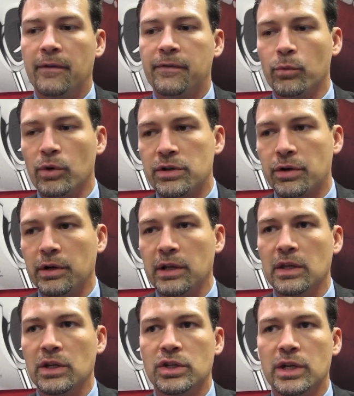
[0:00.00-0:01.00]
from
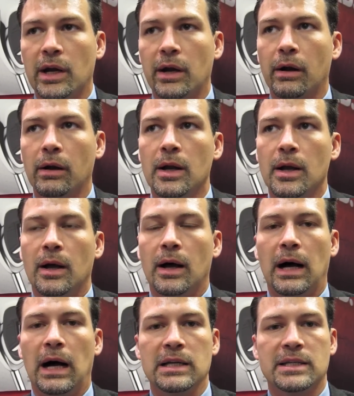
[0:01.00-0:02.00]
returning this year.
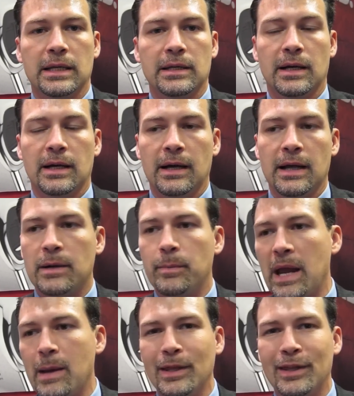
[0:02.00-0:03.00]
He said had
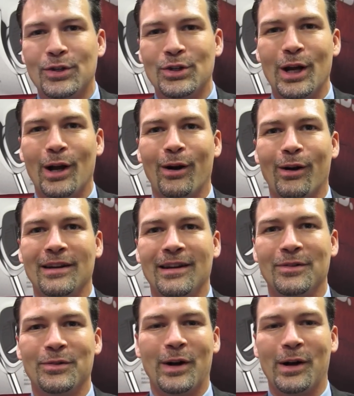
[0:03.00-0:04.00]
a baby this year
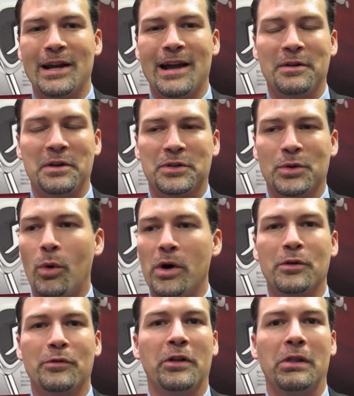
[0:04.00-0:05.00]
and has a
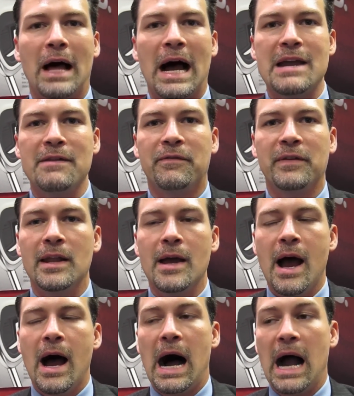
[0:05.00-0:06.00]
wonderful life. And
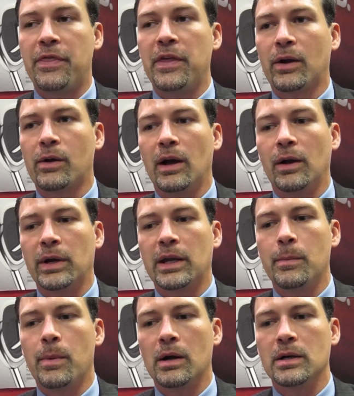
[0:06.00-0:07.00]
I think
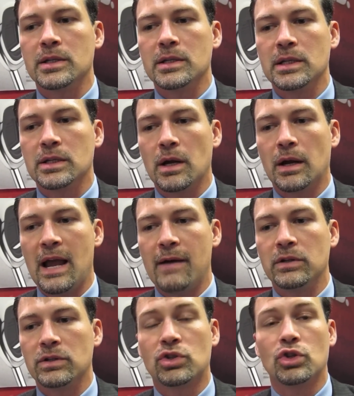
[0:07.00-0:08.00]
Ricky Barnes is going to
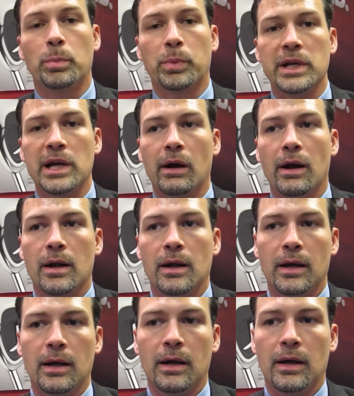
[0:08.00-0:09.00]
have a super year.
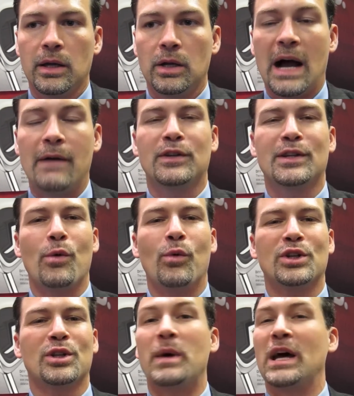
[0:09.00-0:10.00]
And you know, obviously I
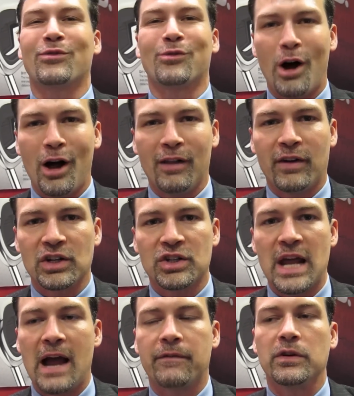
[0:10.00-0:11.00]
wish the best for all of our
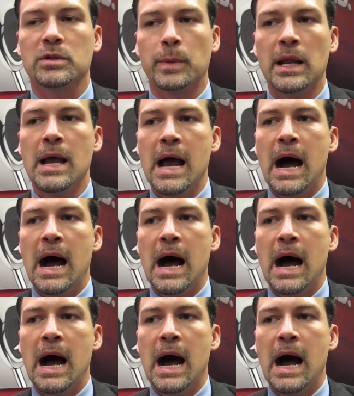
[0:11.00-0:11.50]
staffers, but